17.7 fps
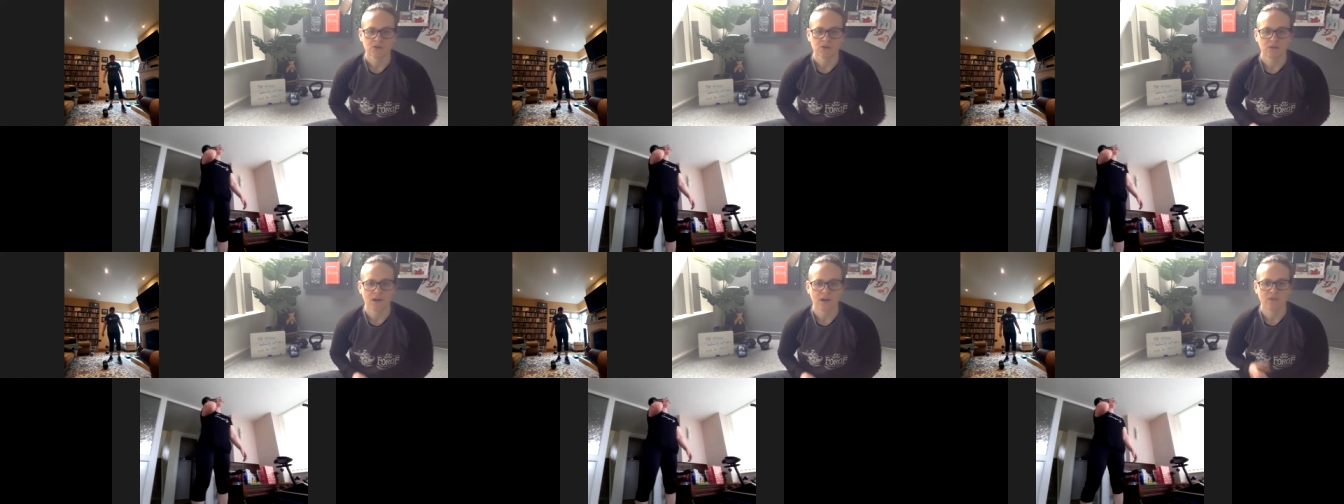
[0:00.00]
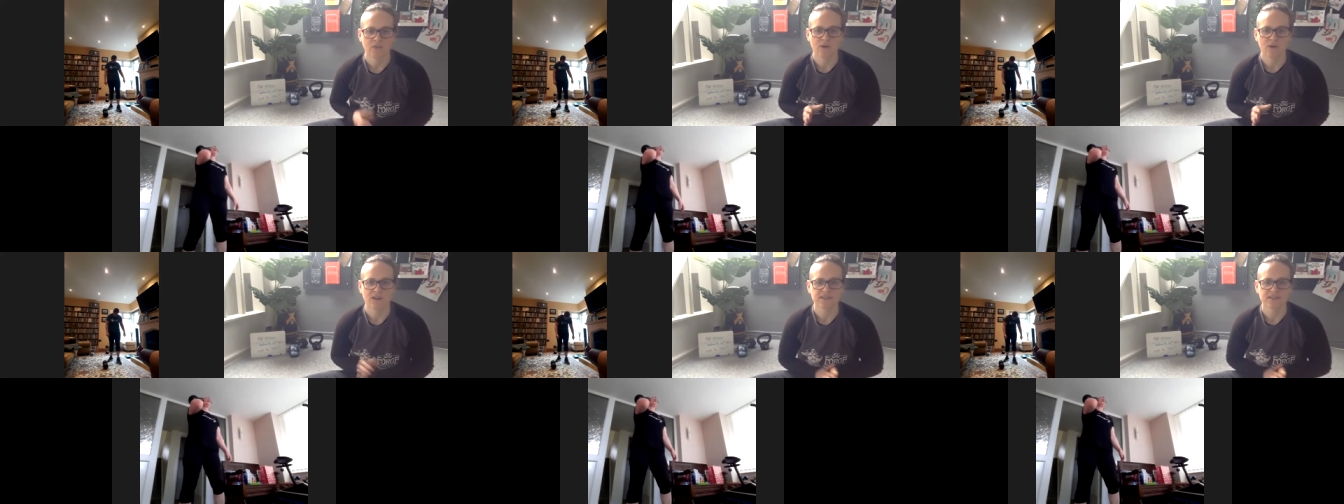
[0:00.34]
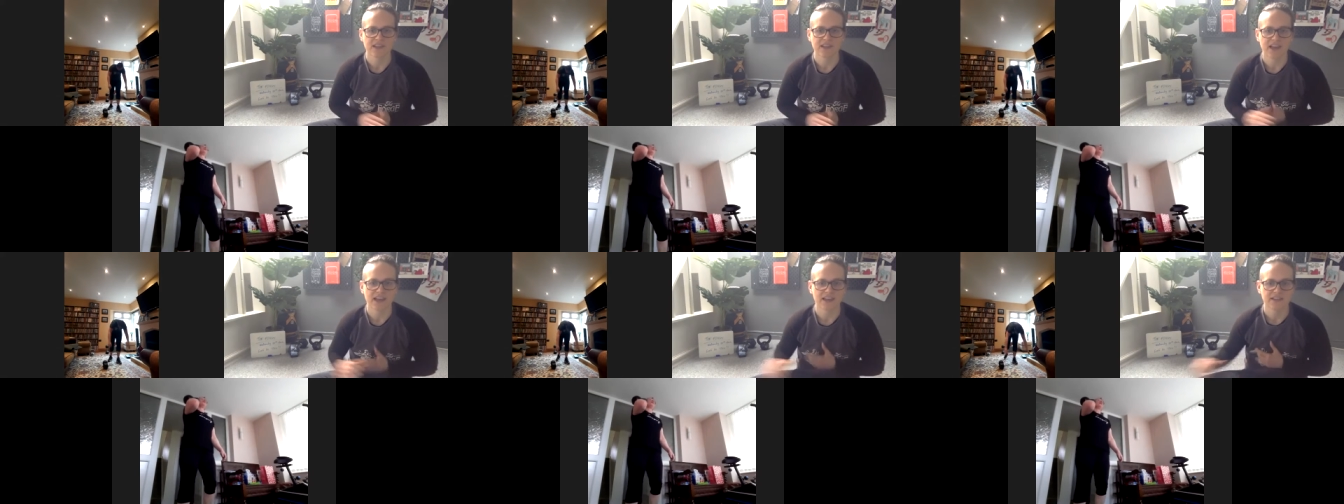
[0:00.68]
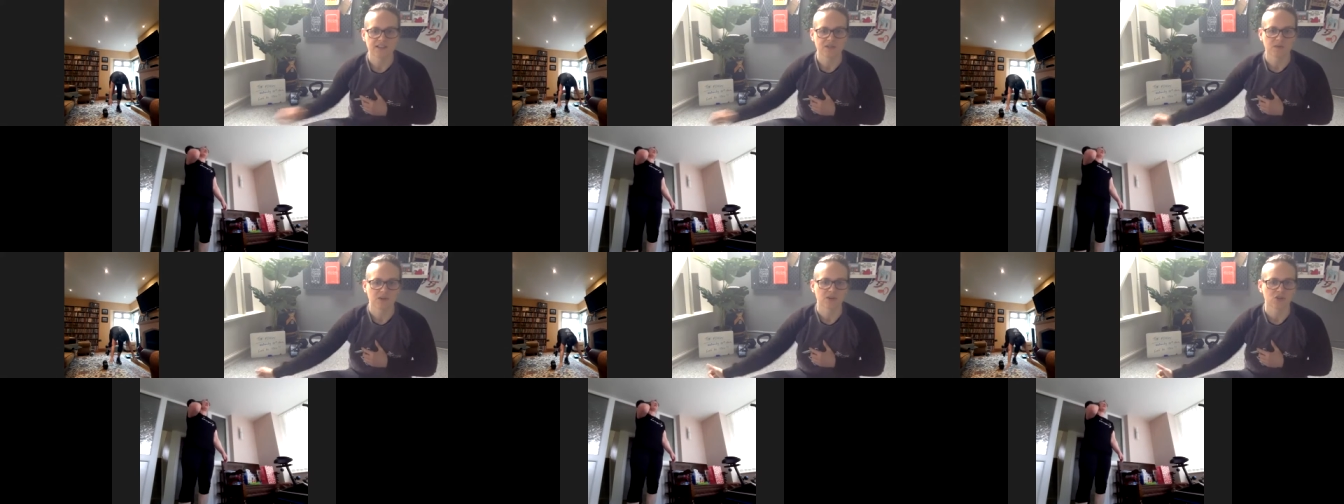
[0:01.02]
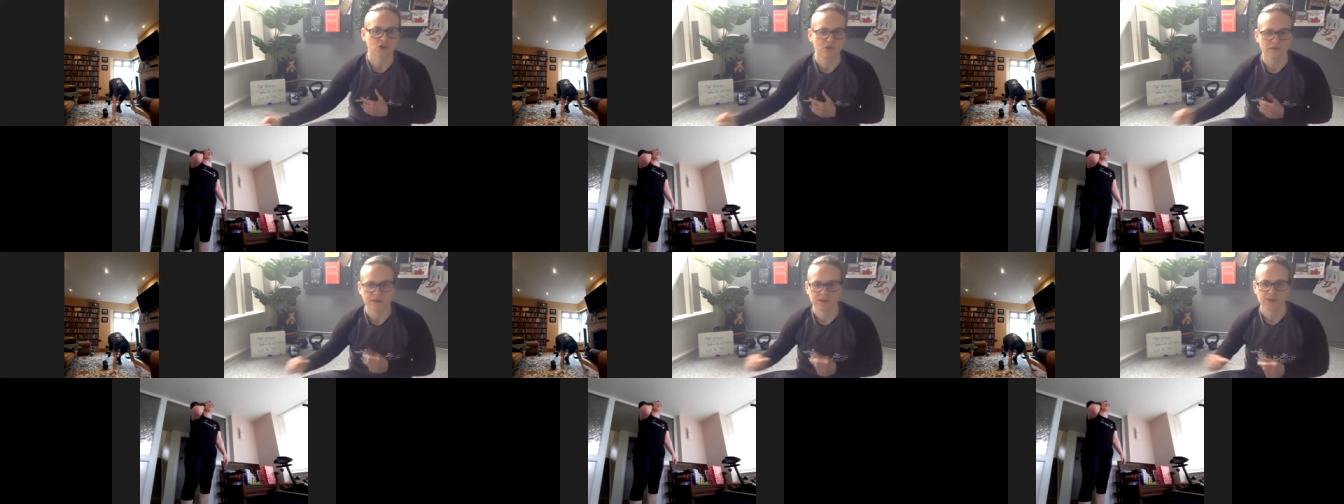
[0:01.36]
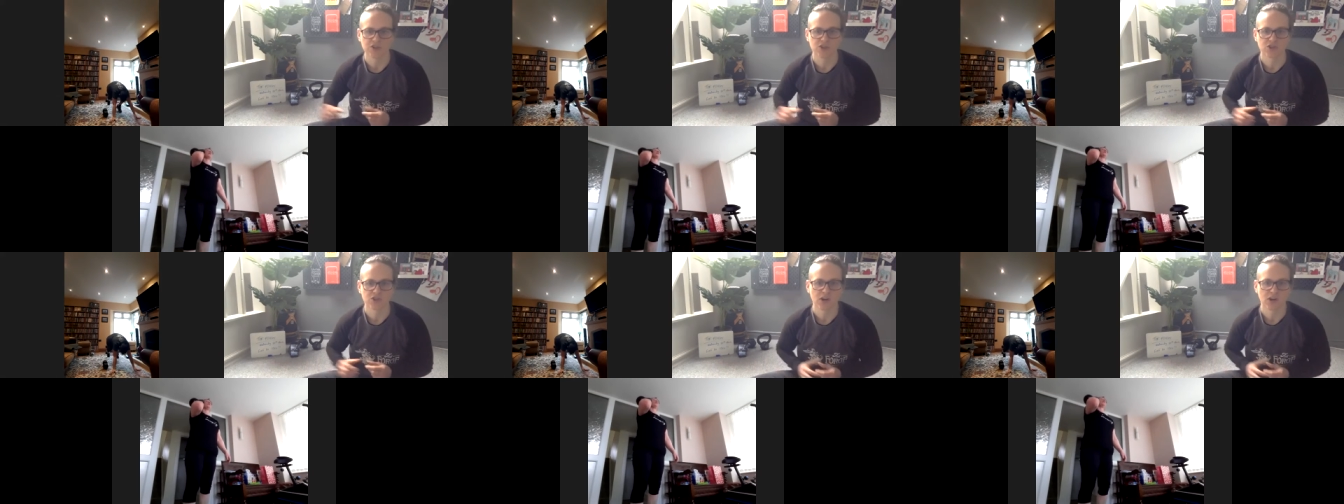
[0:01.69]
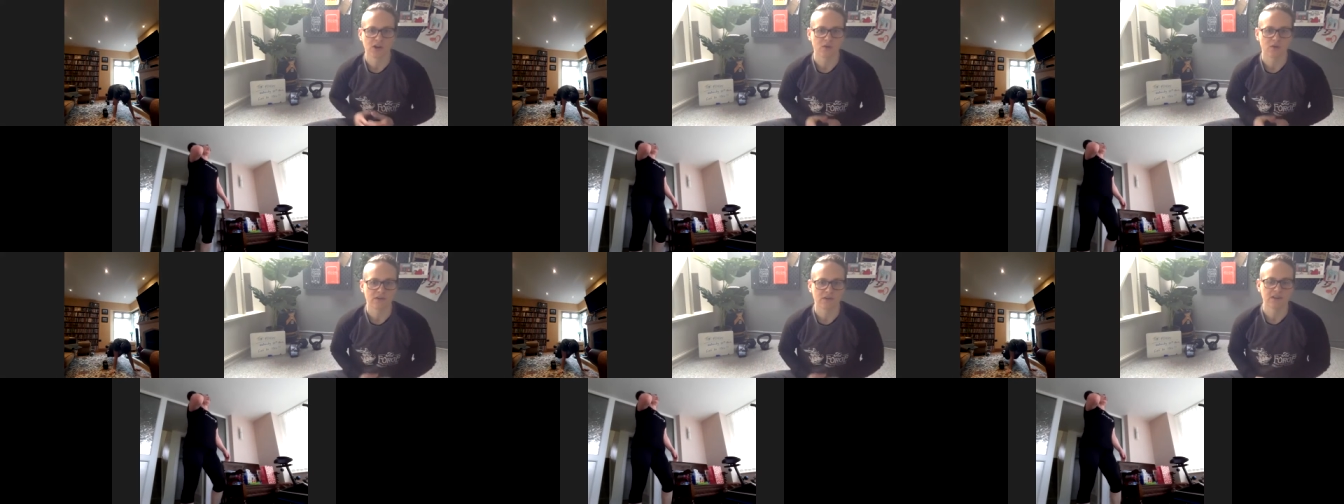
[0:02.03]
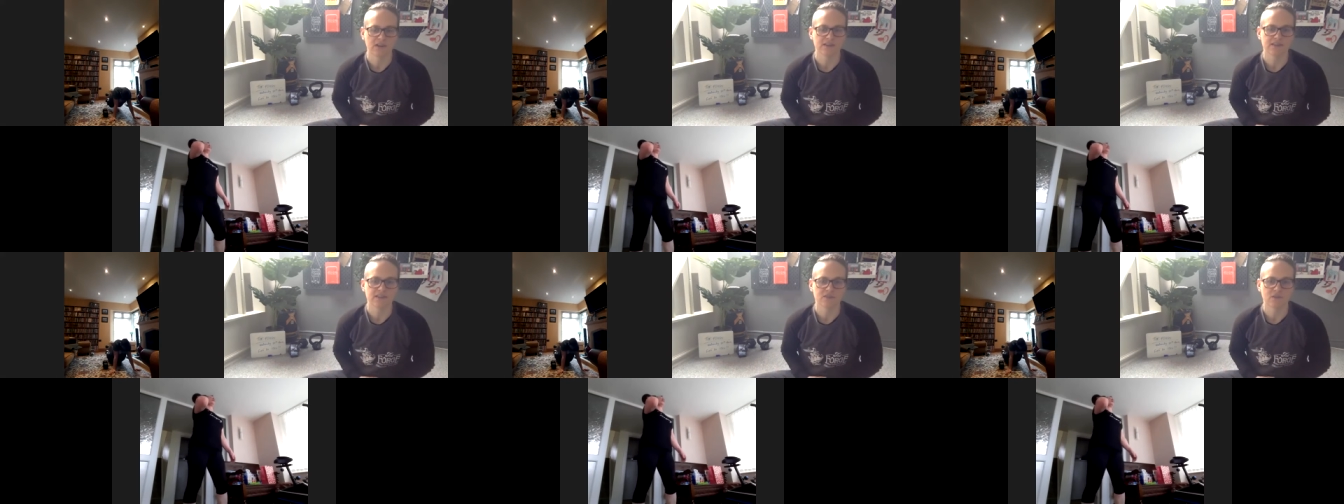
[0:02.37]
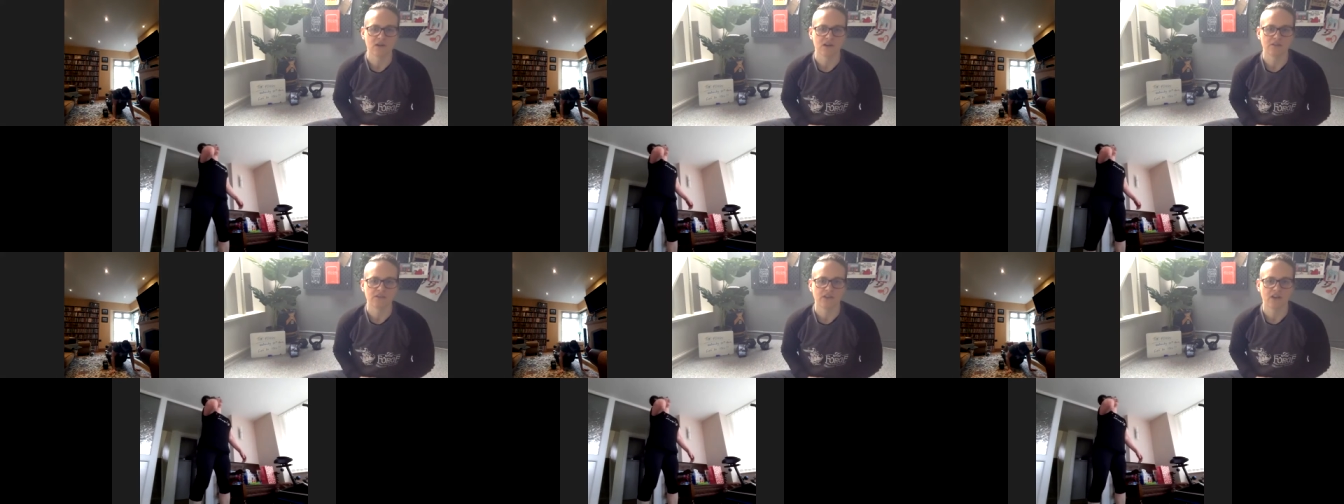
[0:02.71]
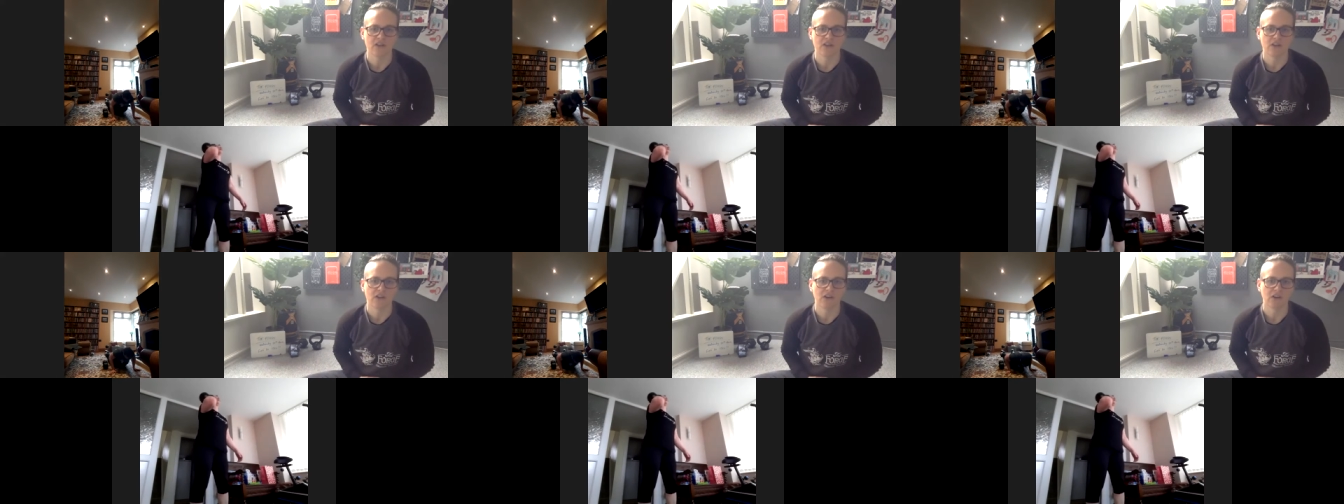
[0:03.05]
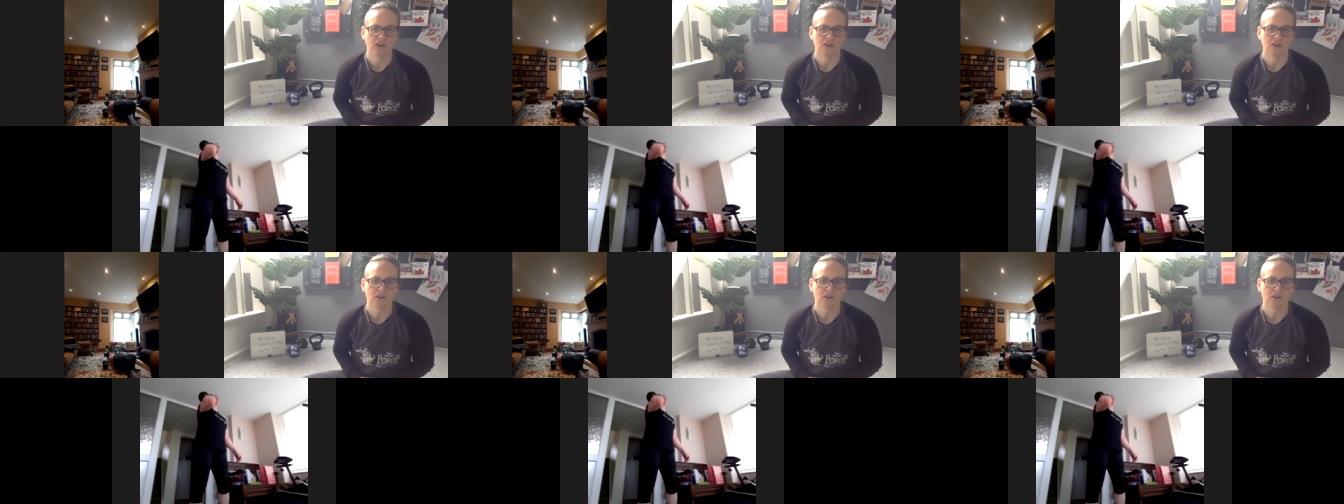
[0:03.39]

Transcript: 12 one side, switch over, straight over into 12 the other.